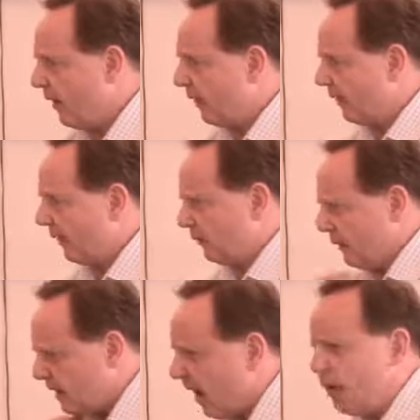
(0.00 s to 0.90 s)
healthy.
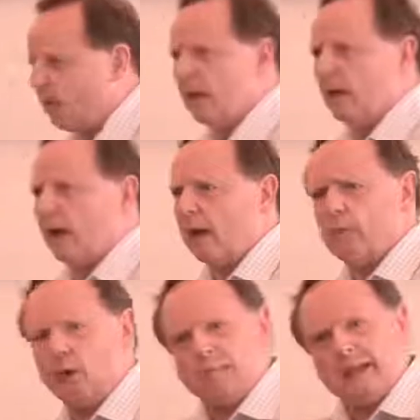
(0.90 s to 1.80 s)
We know
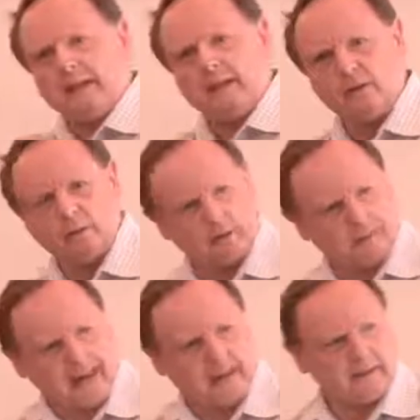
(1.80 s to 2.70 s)
I'm not being
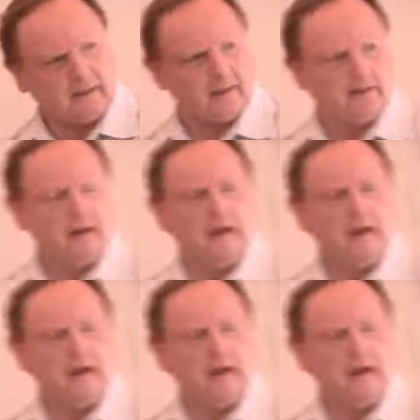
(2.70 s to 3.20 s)
disrespected.